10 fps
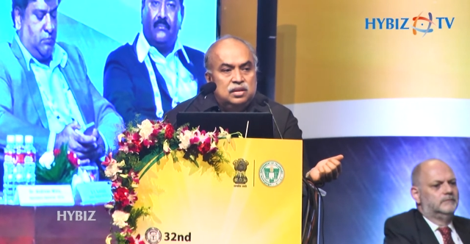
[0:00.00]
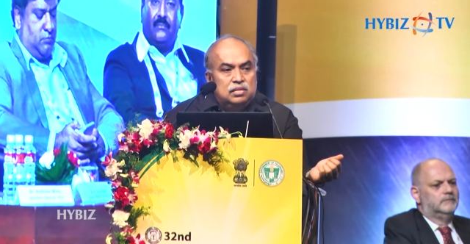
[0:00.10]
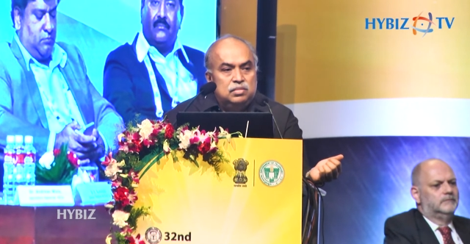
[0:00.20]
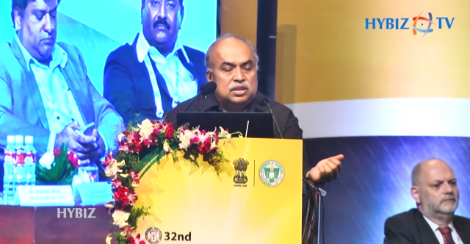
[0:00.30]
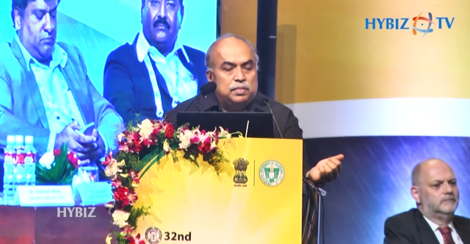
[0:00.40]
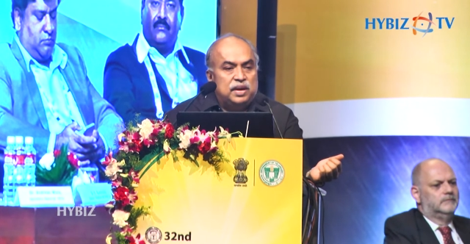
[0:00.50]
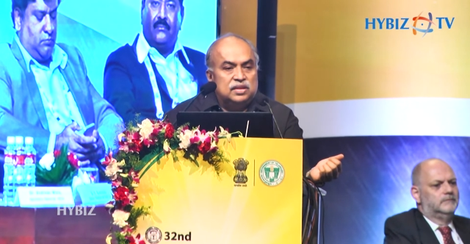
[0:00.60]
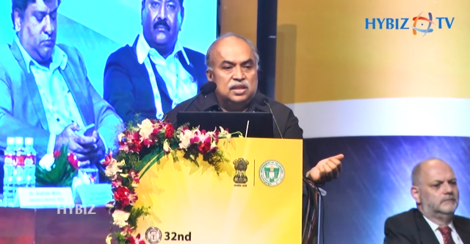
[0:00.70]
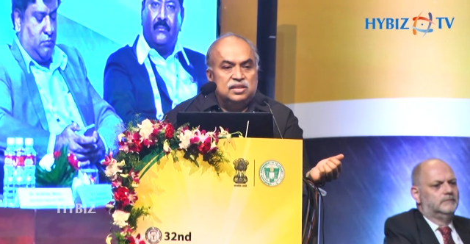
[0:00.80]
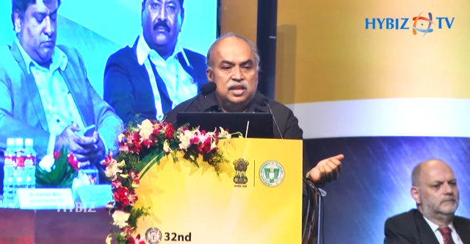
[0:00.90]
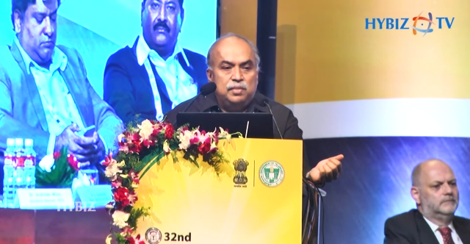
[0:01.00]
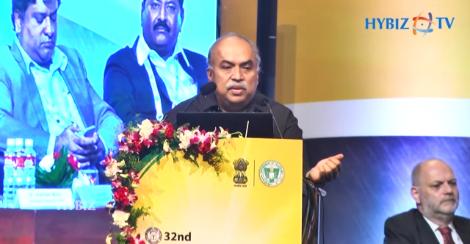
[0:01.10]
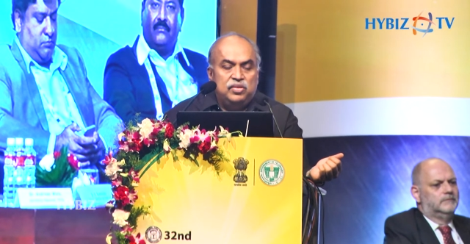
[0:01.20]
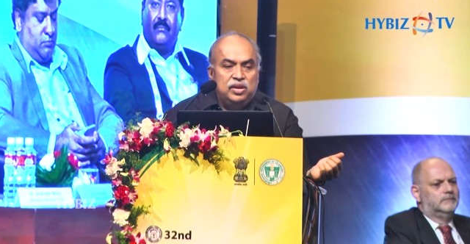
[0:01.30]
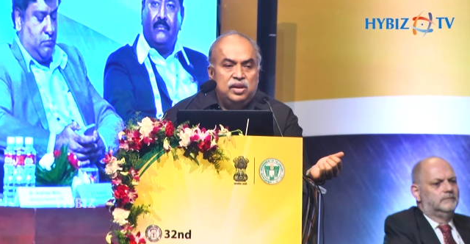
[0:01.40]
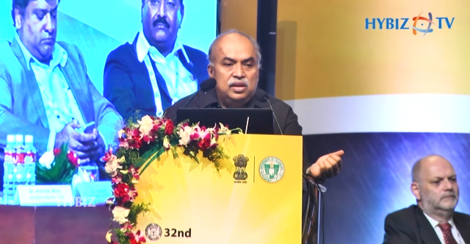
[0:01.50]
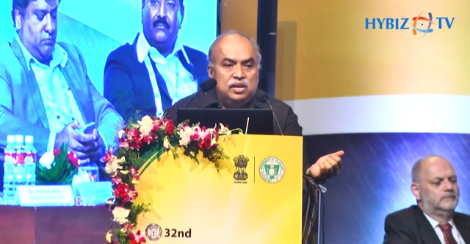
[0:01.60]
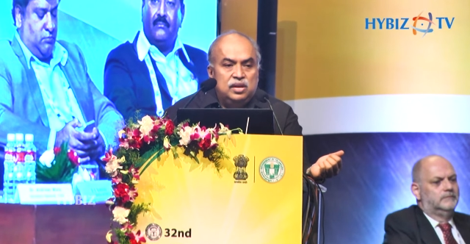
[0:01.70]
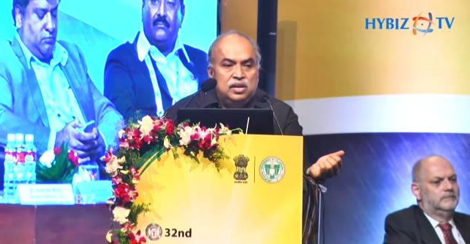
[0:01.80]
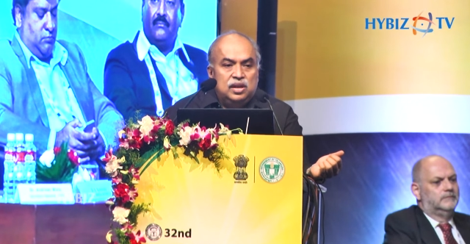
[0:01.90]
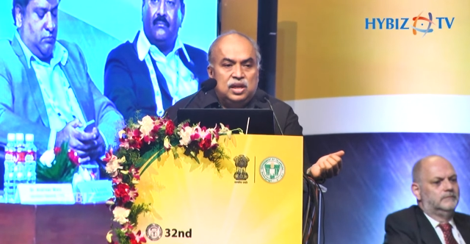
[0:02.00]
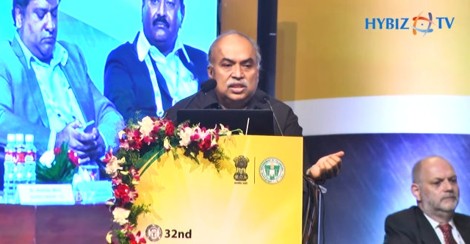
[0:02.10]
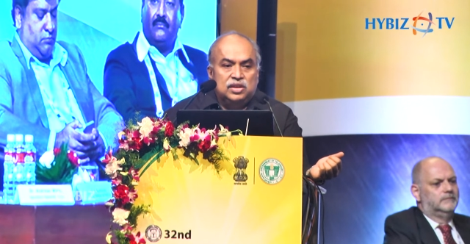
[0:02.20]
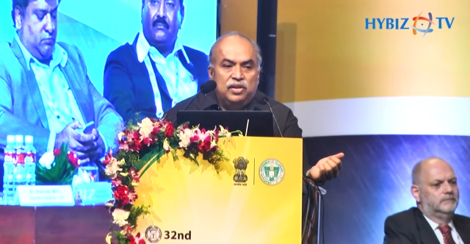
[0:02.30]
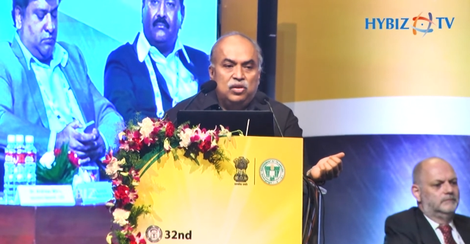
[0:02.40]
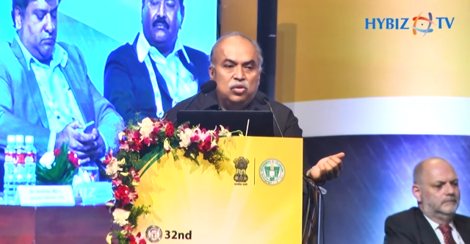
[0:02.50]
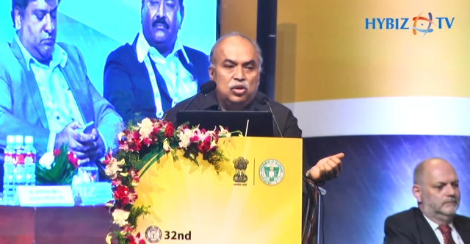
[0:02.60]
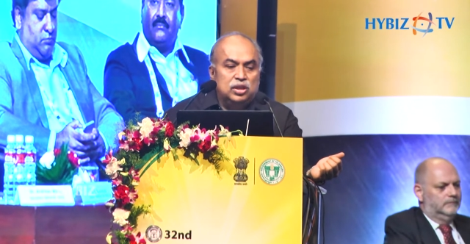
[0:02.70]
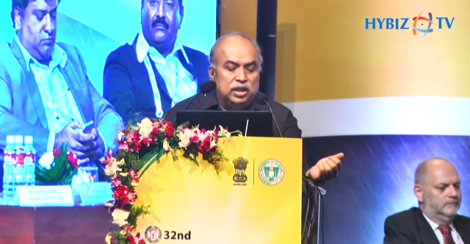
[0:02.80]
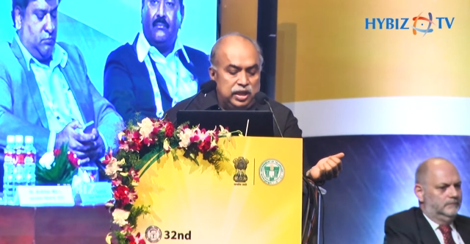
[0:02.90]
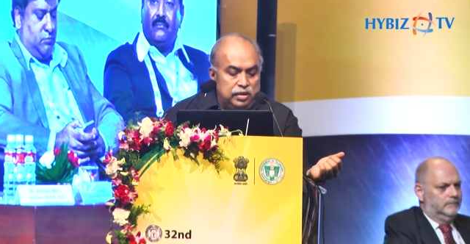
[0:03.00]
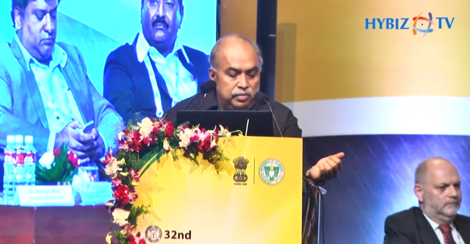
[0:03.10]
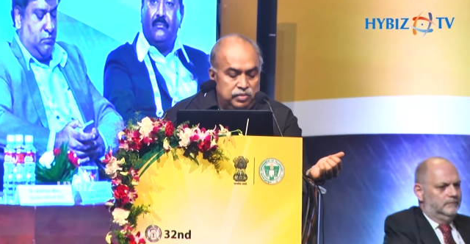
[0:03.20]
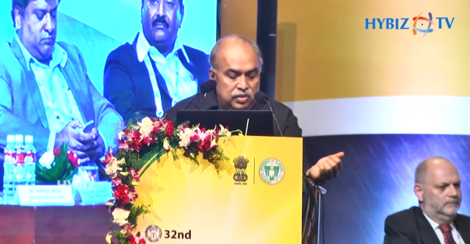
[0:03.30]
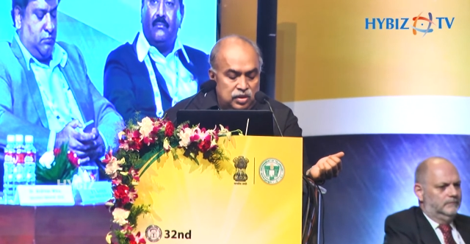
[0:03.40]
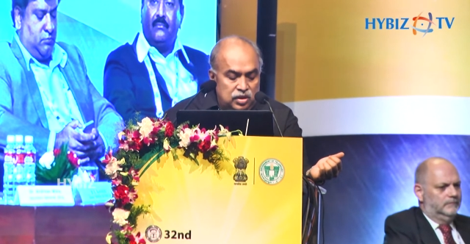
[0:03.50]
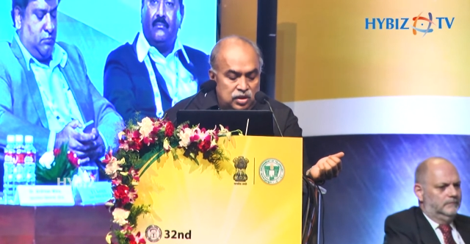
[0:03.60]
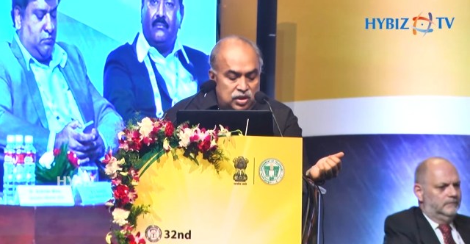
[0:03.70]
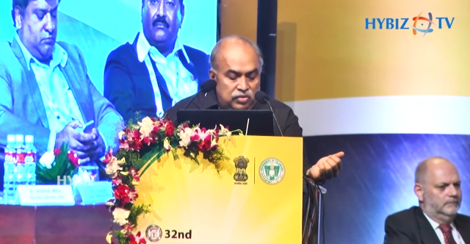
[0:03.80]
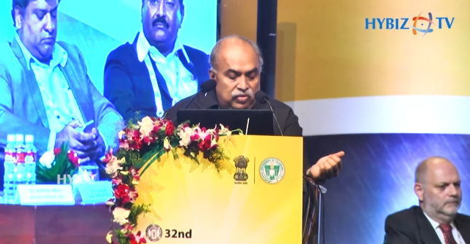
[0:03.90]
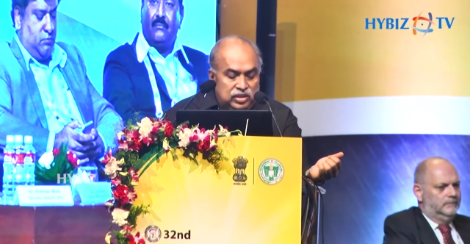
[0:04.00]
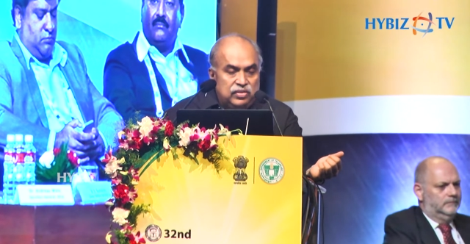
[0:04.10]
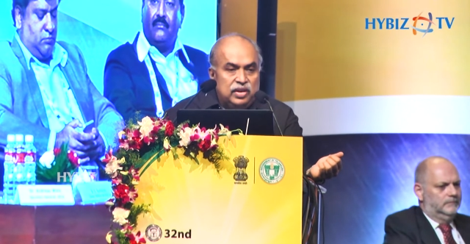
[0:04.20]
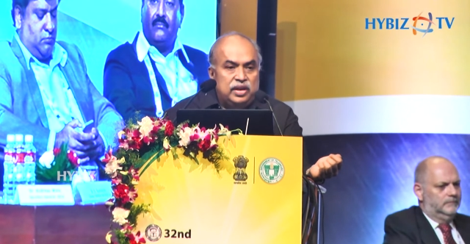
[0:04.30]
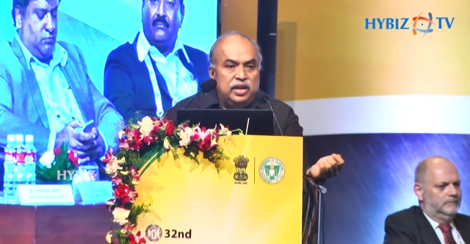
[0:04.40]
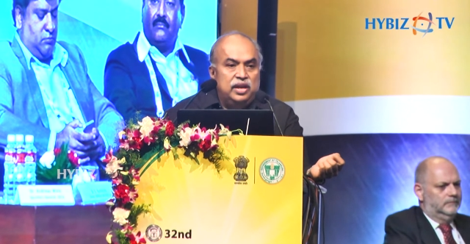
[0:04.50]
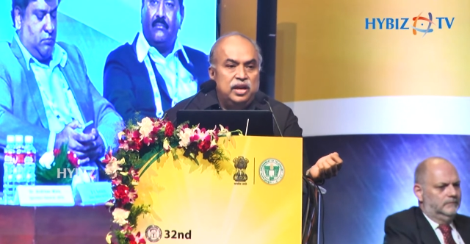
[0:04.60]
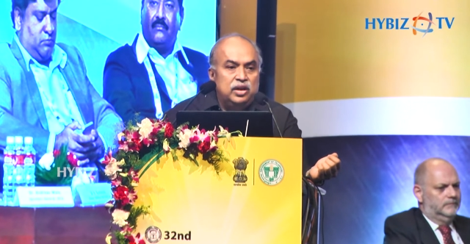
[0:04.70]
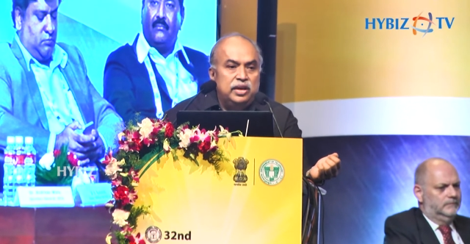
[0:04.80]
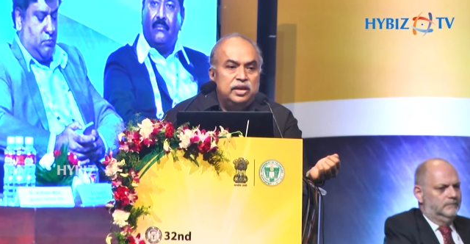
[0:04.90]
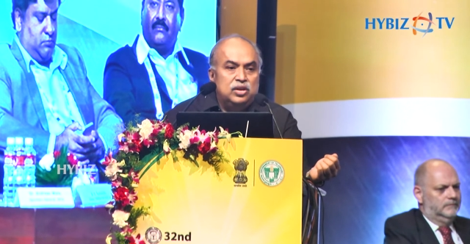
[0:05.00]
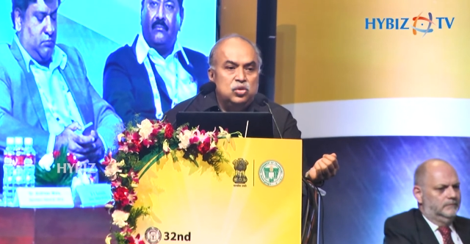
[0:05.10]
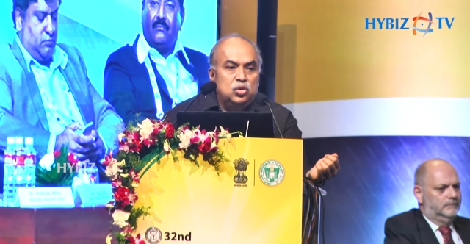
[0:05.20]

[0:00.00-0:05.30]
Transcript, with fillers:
Speaker 1: Mister Parshati, A P C, Kesha Velu, all the team, whichever day and night to